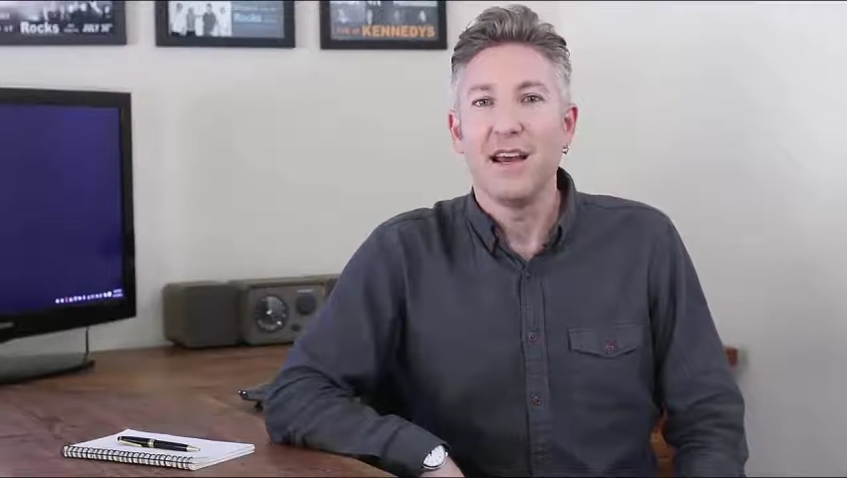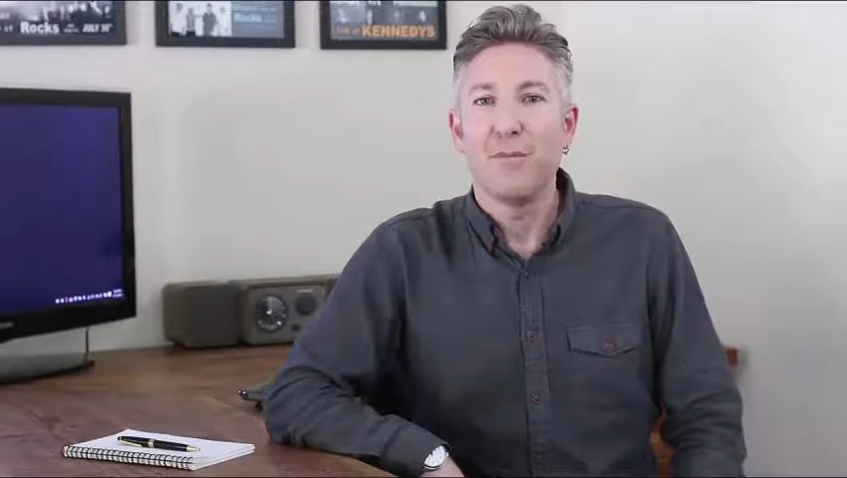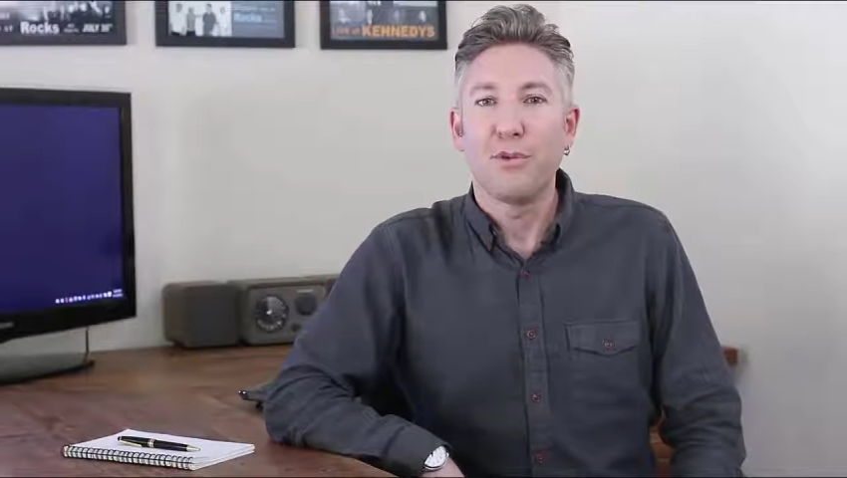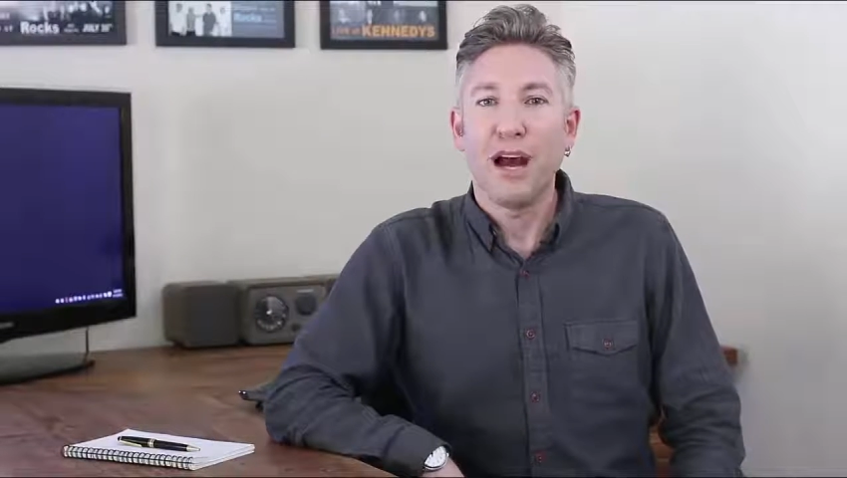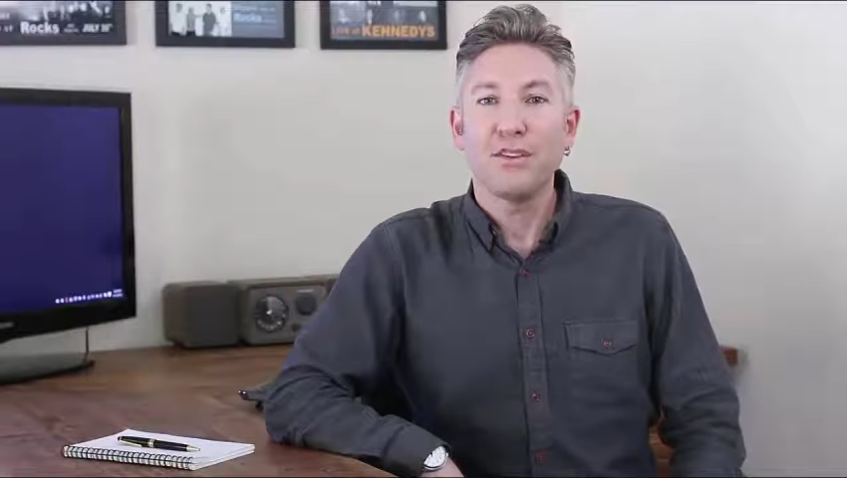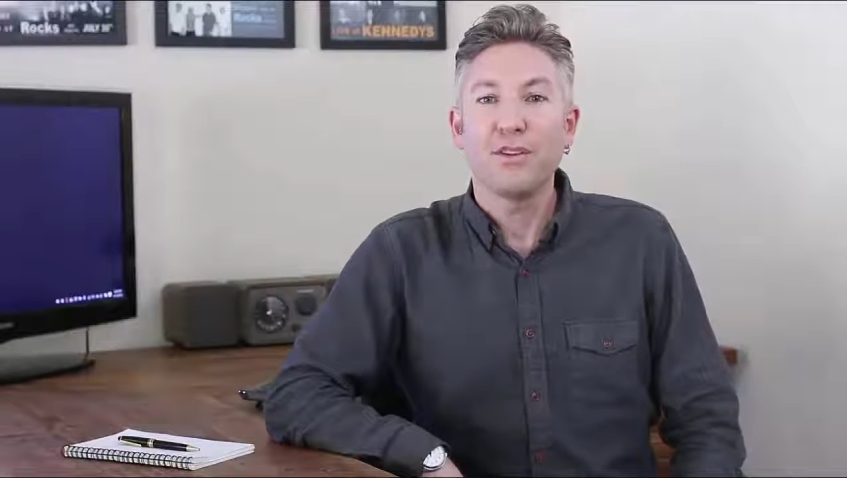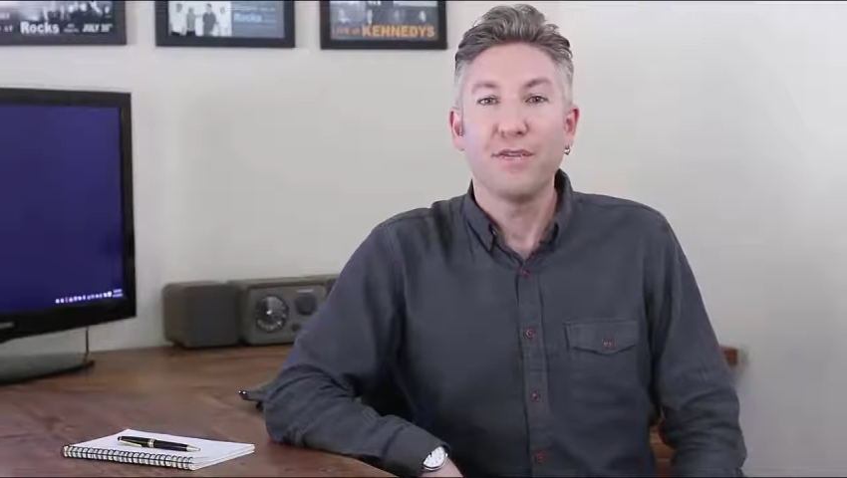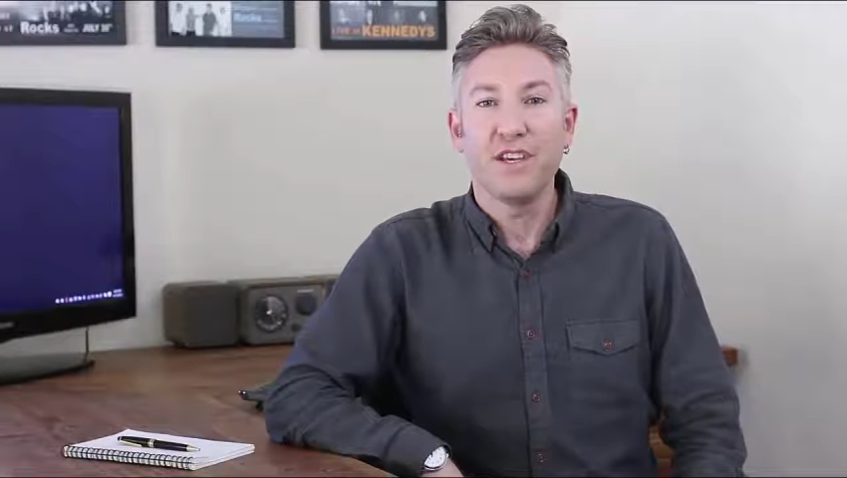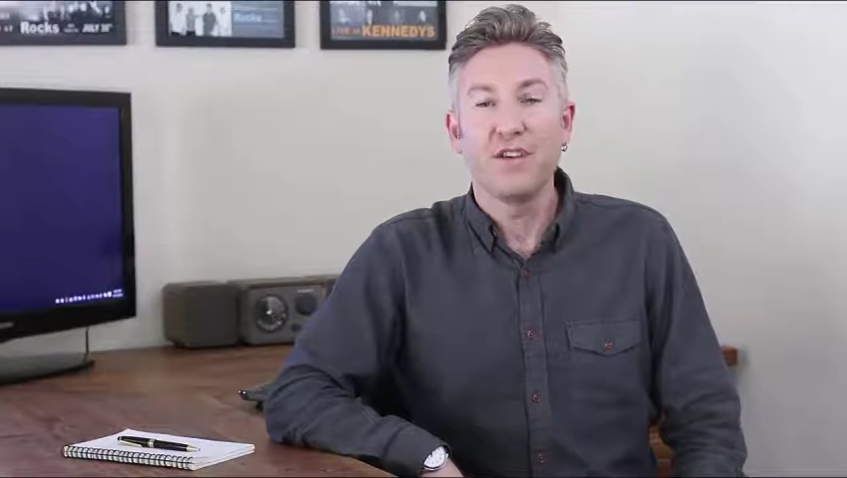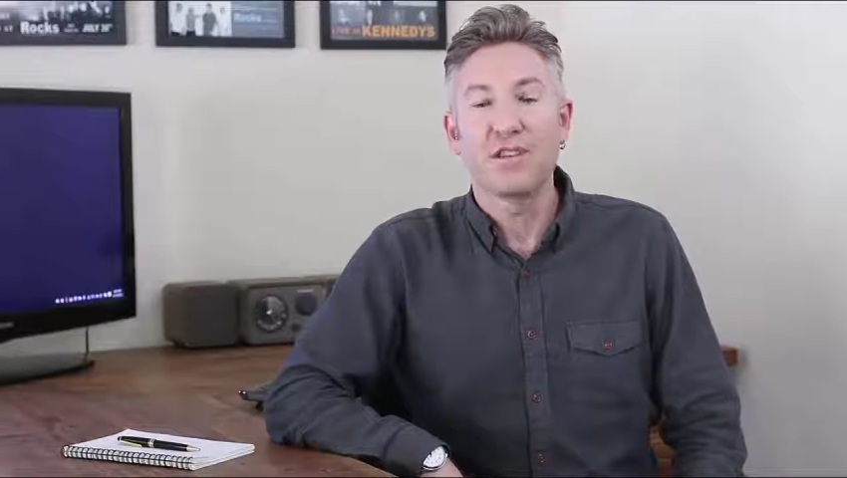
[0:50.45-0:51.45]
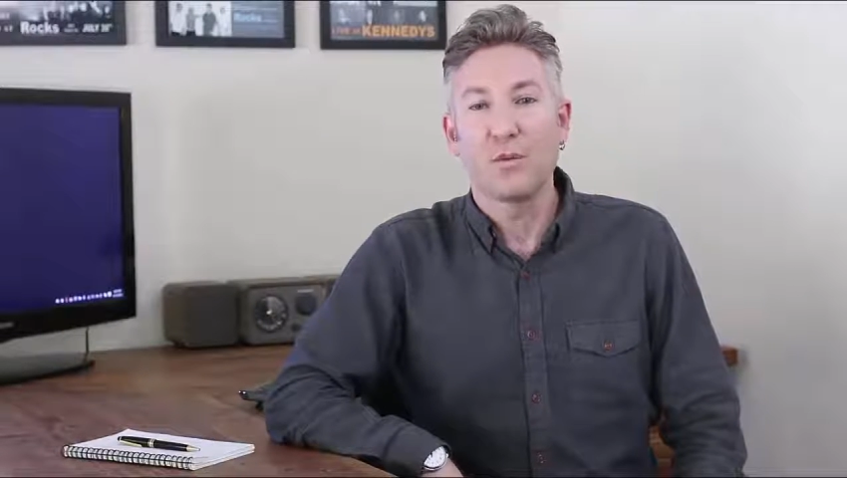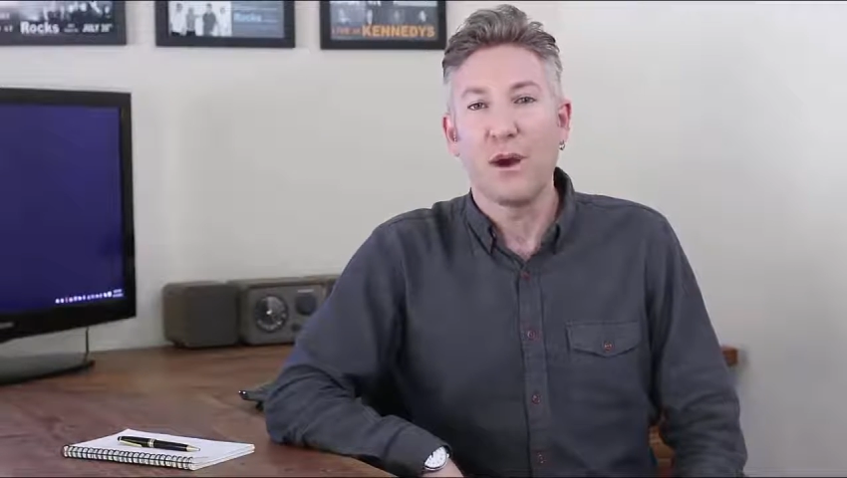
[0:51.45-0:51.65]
and browse reviews on